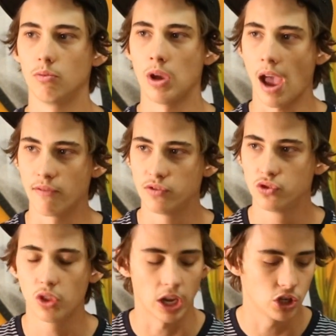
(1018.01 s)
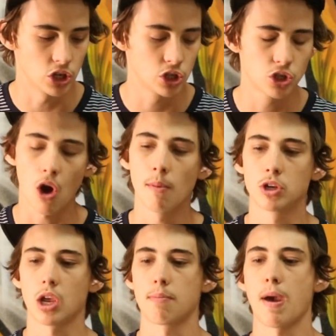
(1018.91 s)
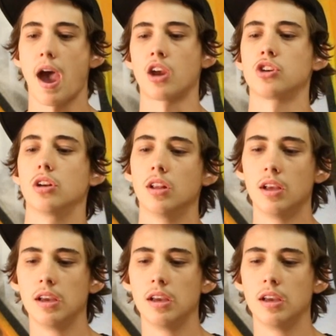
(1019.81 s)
have like just so much like passion,